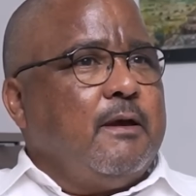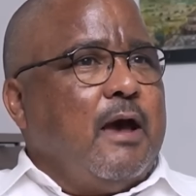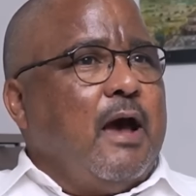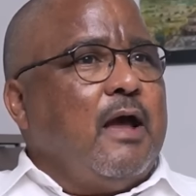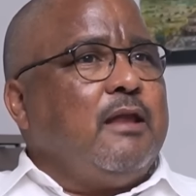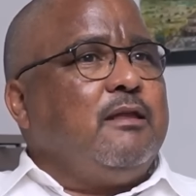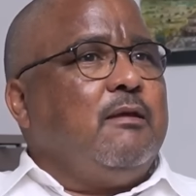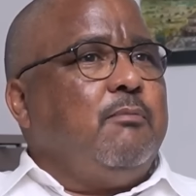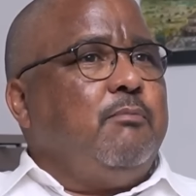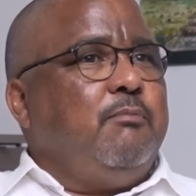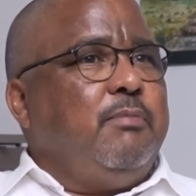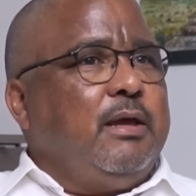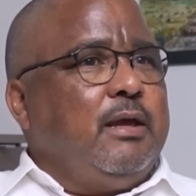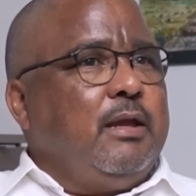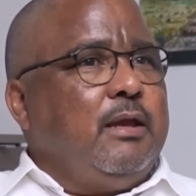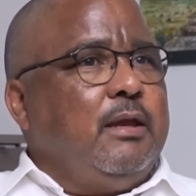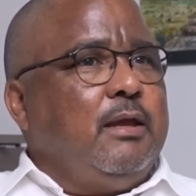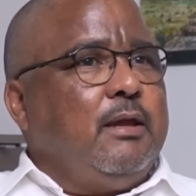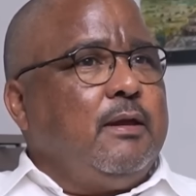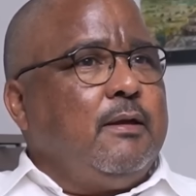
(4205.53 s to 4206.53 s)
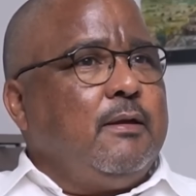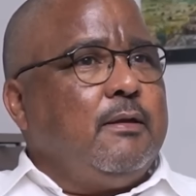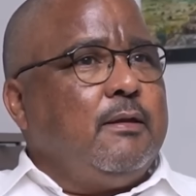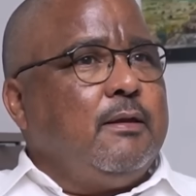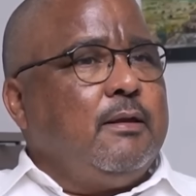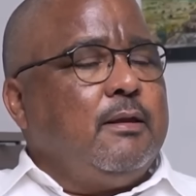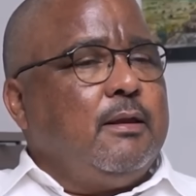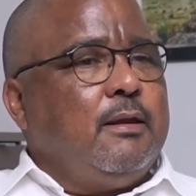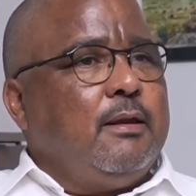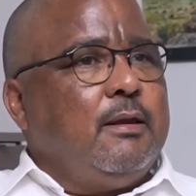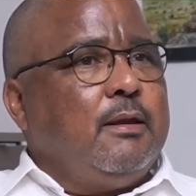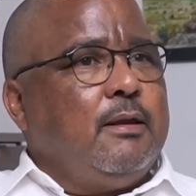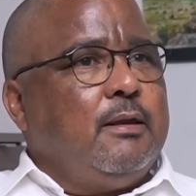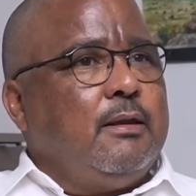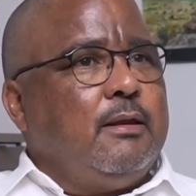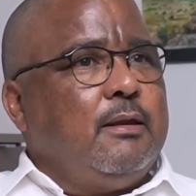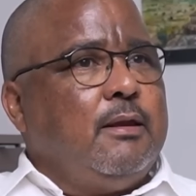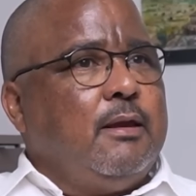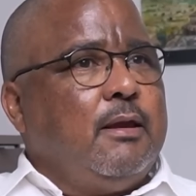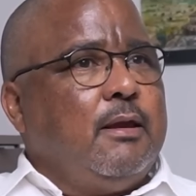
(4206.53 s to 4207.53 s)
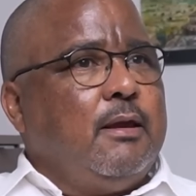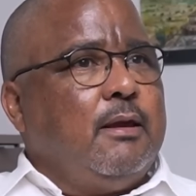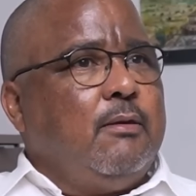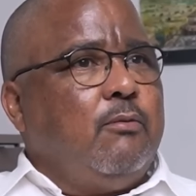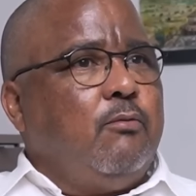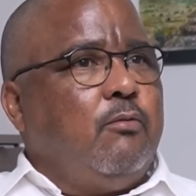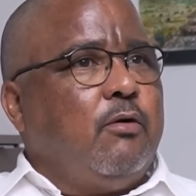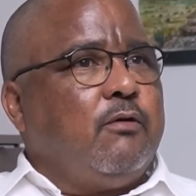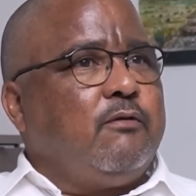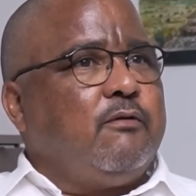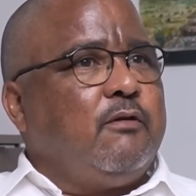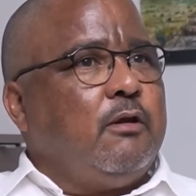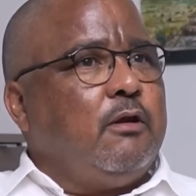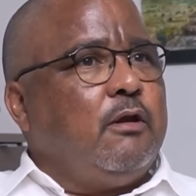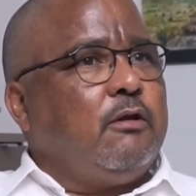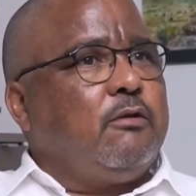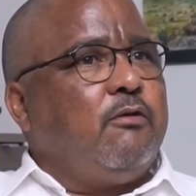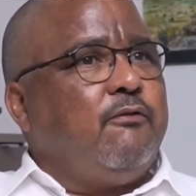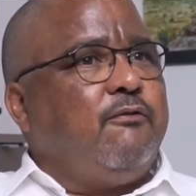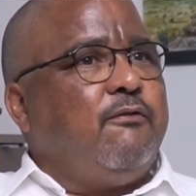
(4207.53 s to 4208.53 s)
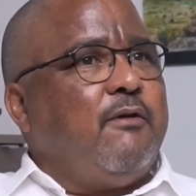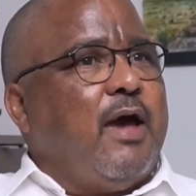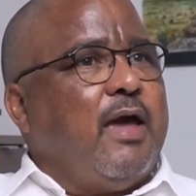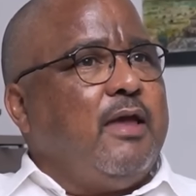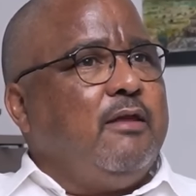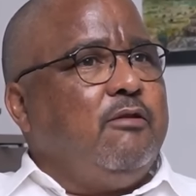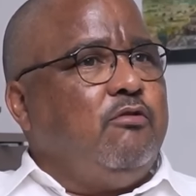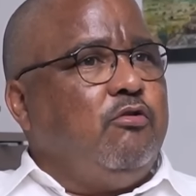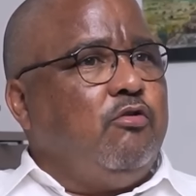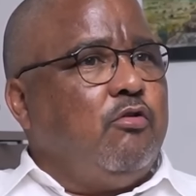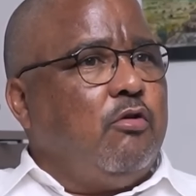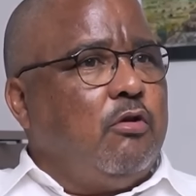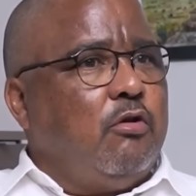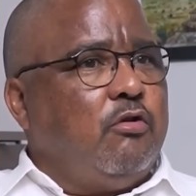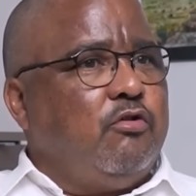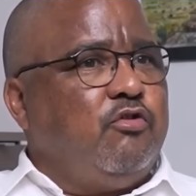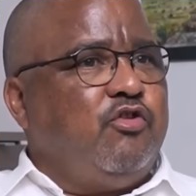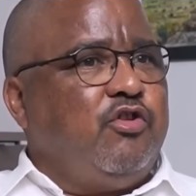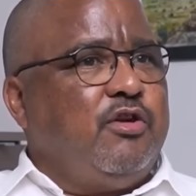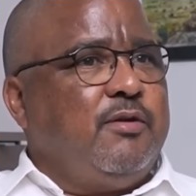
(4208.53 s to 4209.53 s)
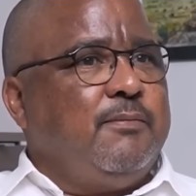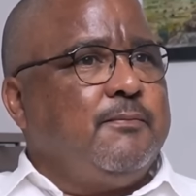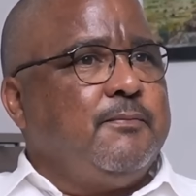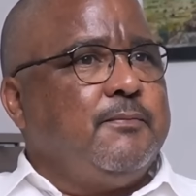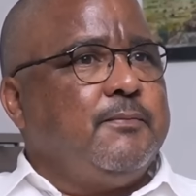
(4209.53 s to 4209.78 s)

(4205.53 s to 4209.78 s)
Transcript: at the beginning, there was a lot of ideology